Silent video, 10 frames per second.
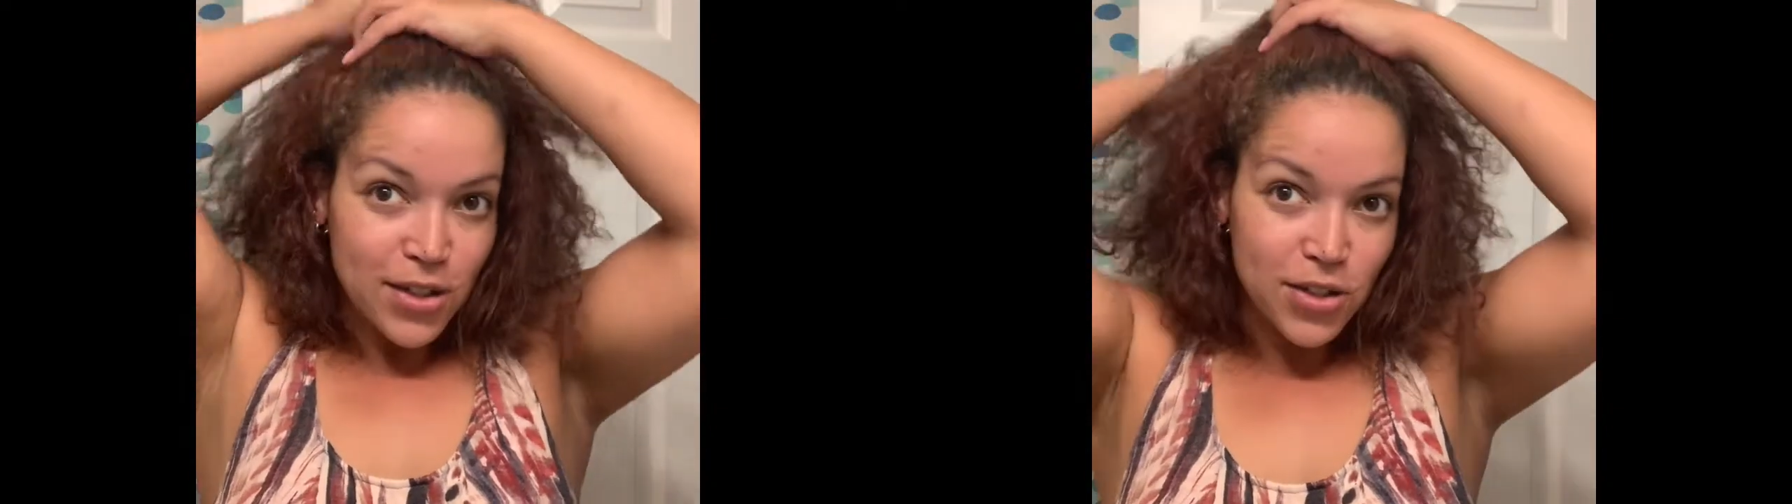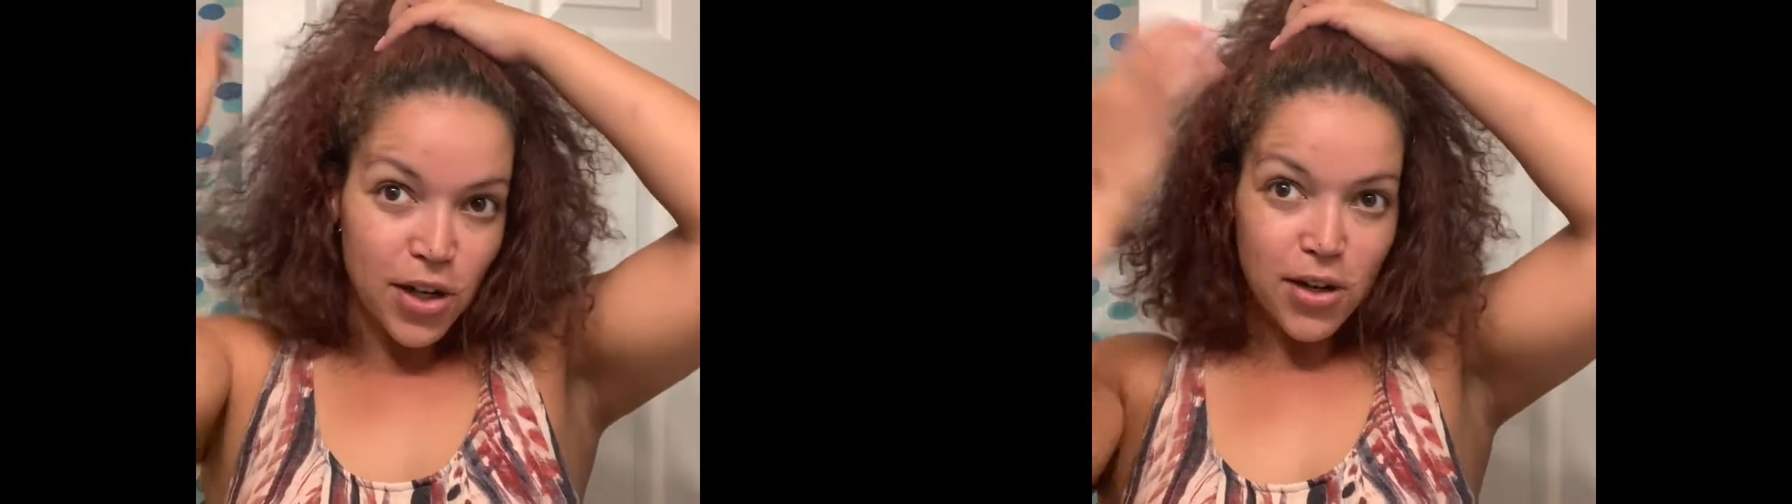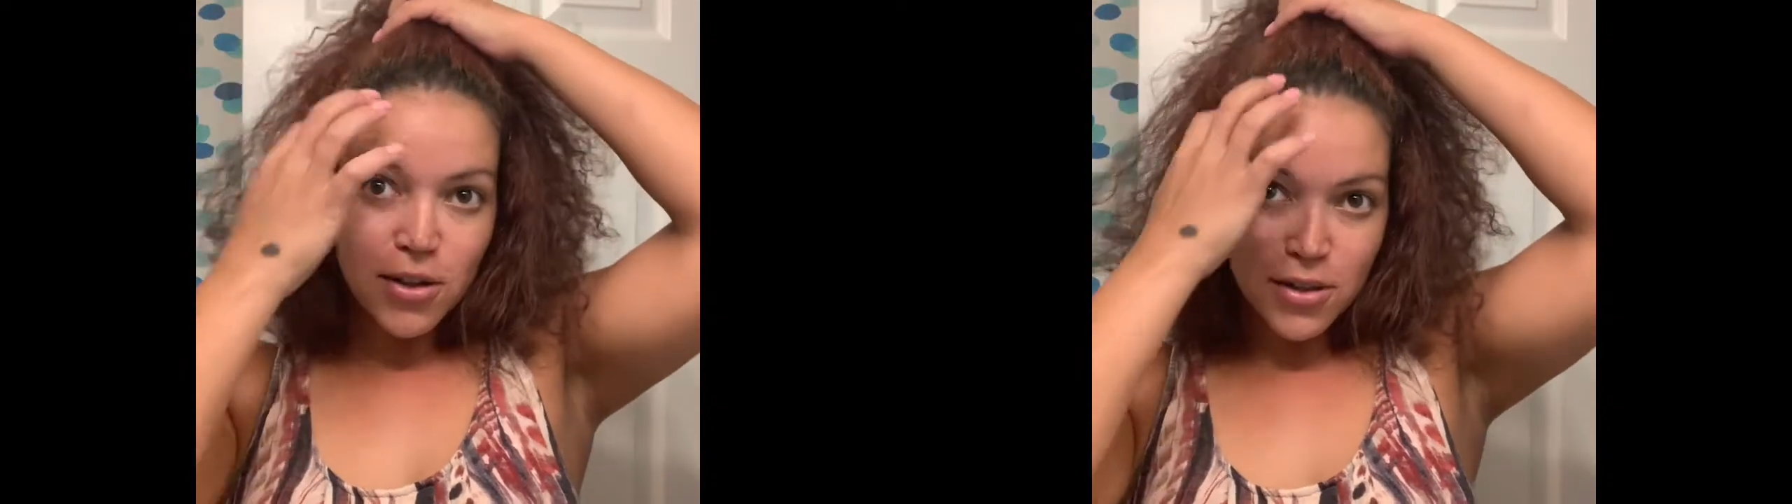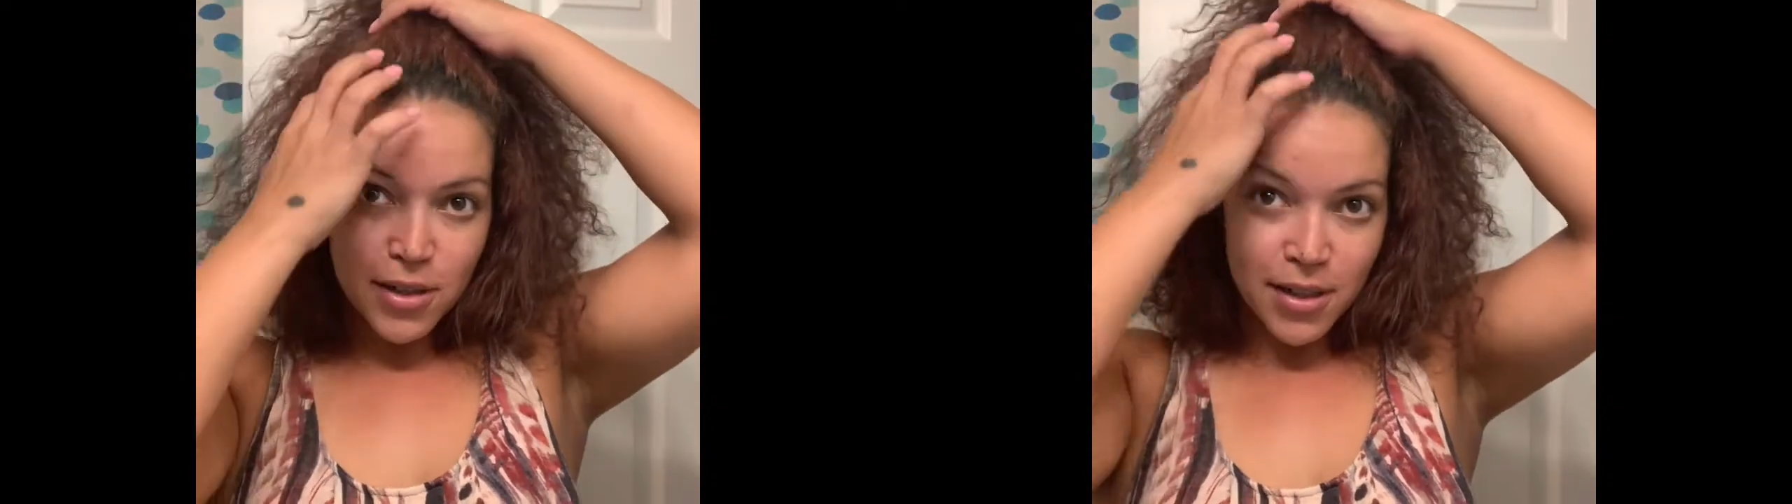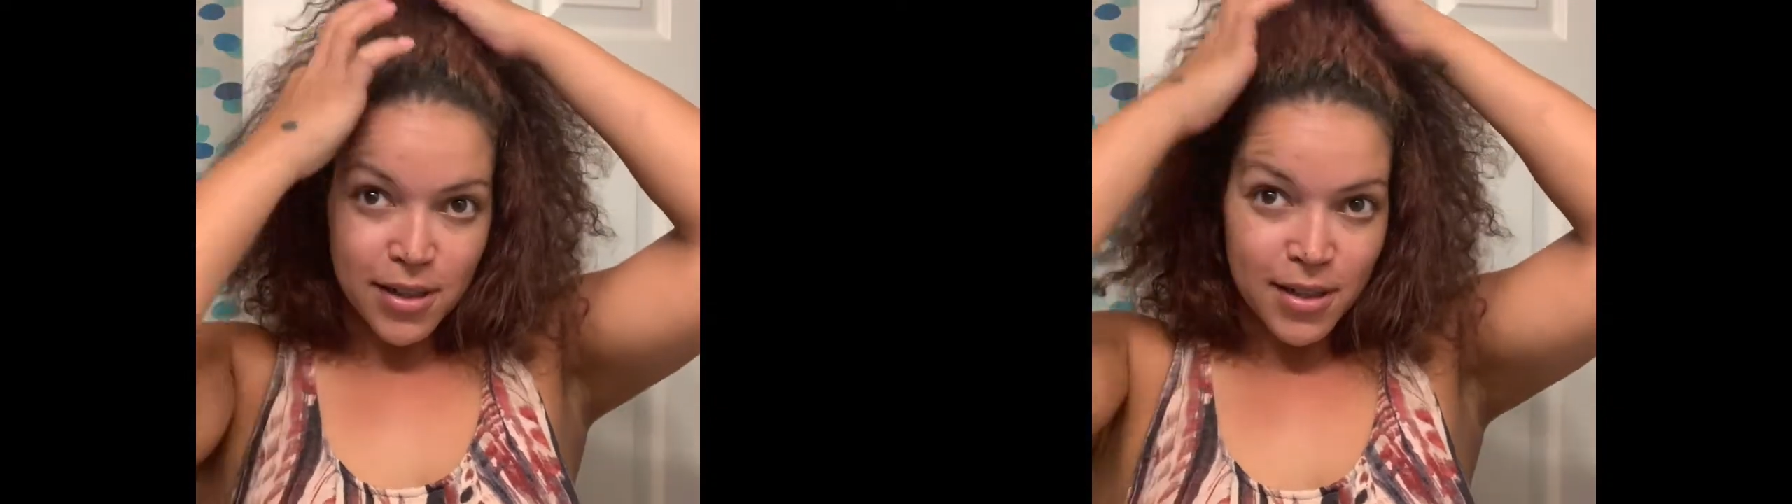
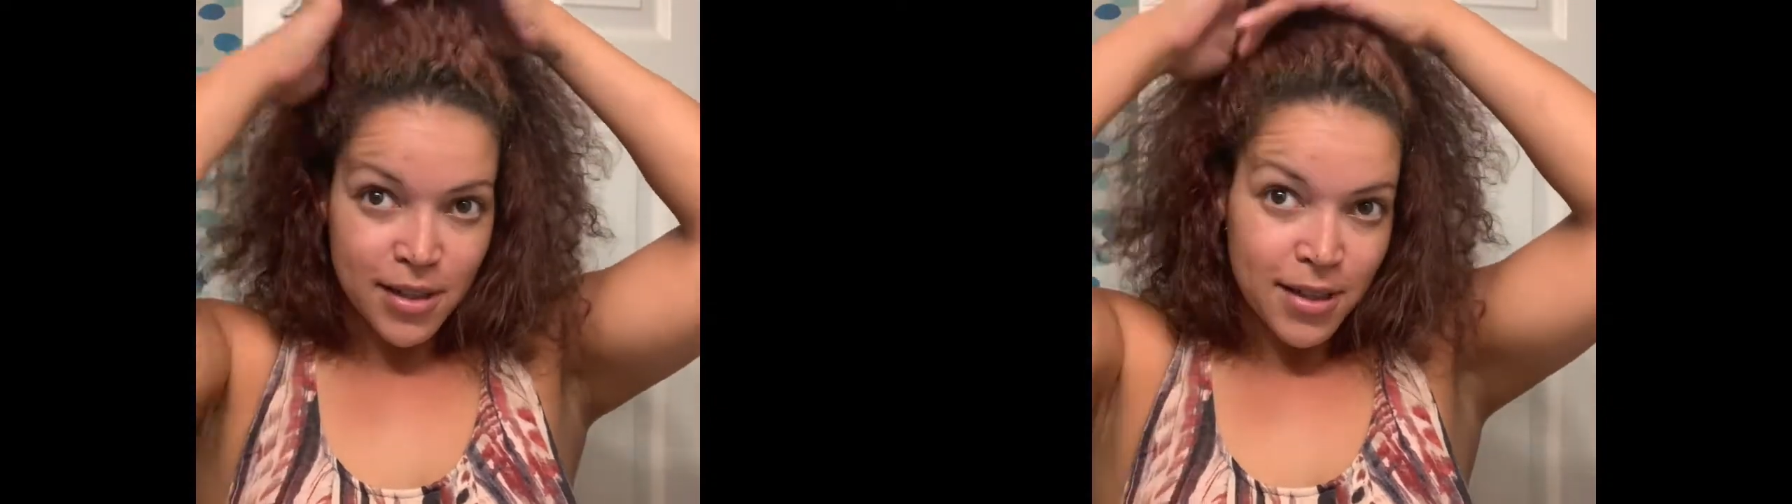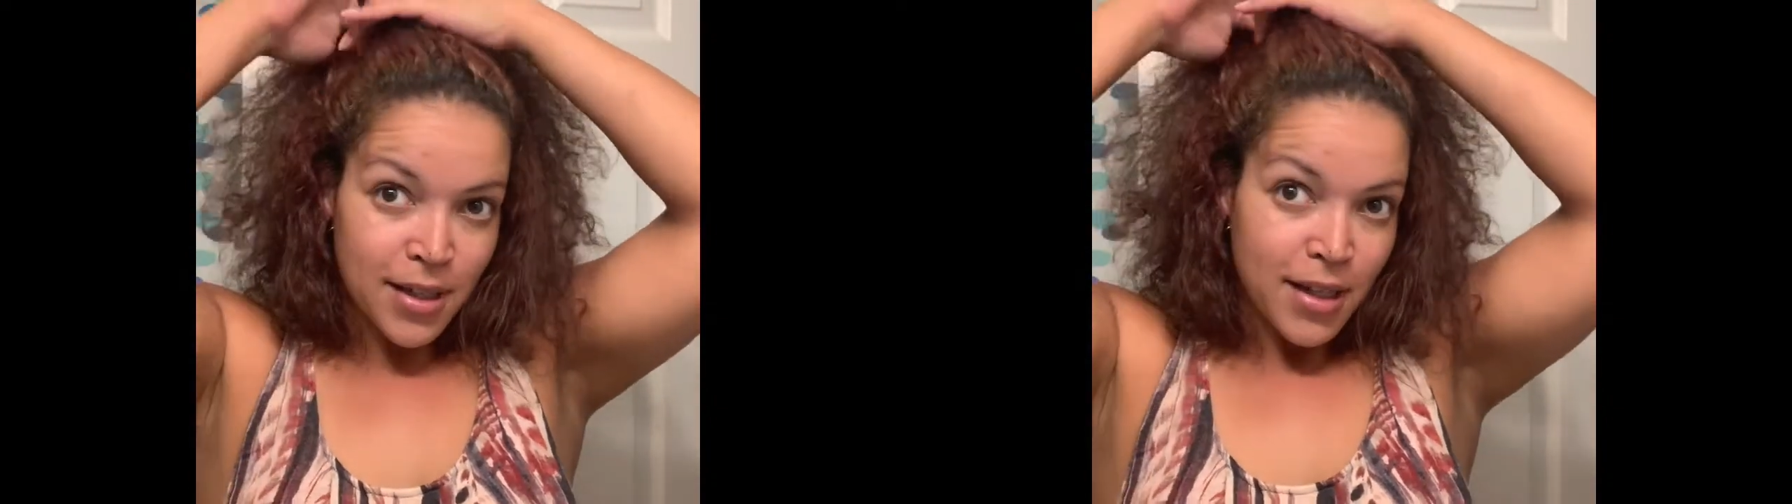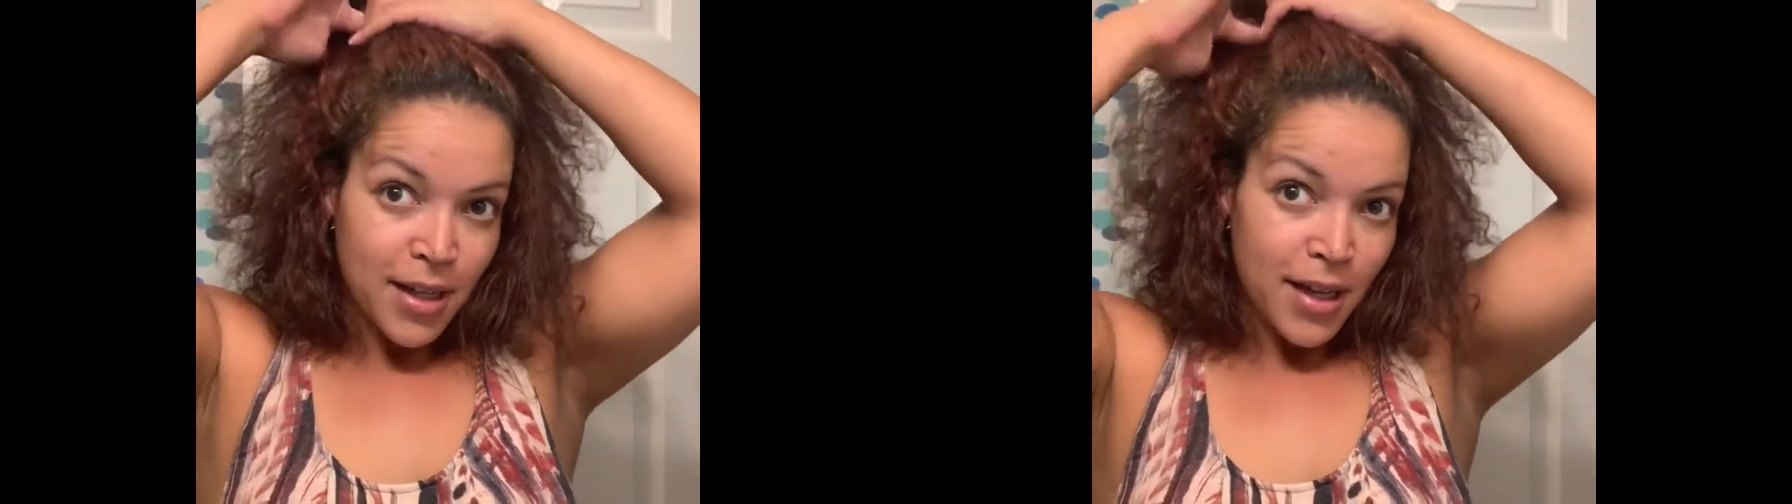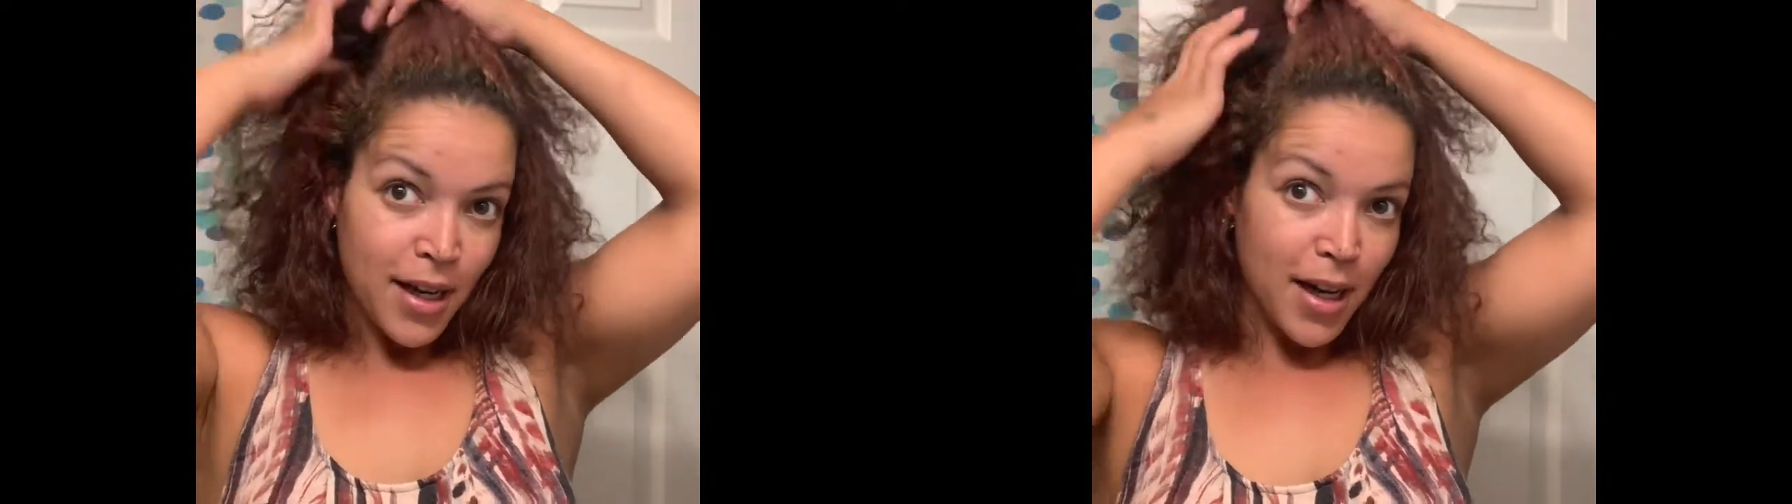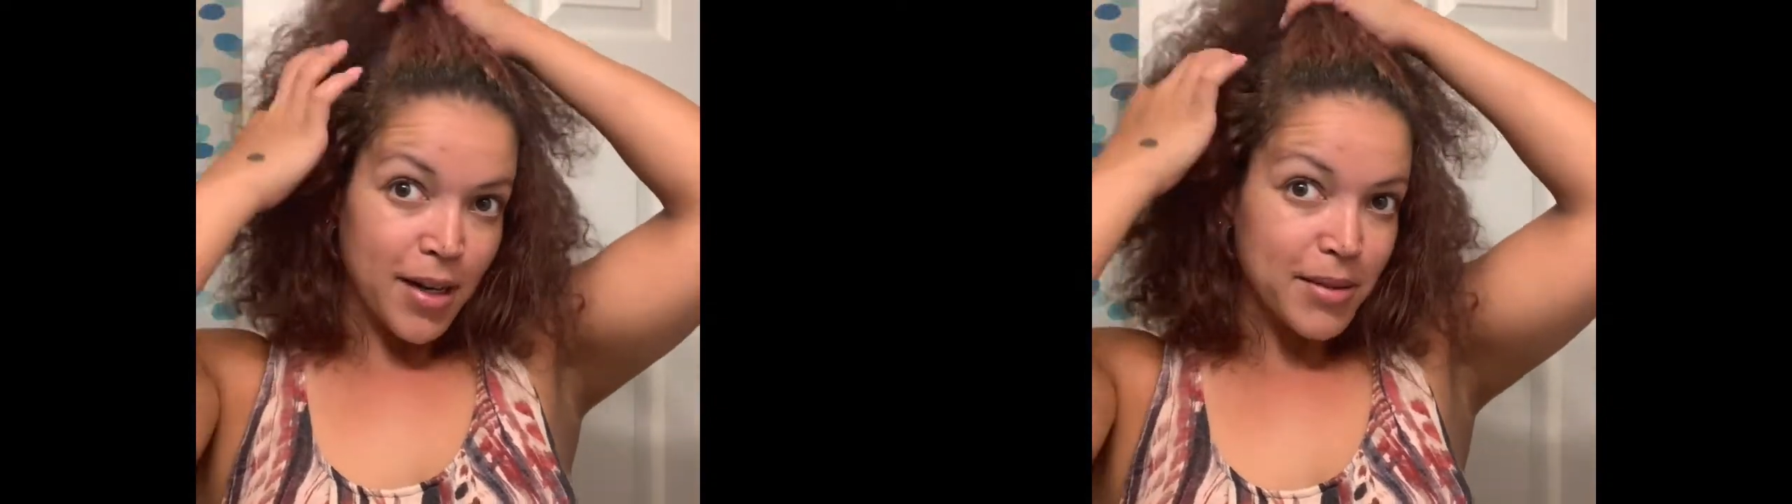So I'm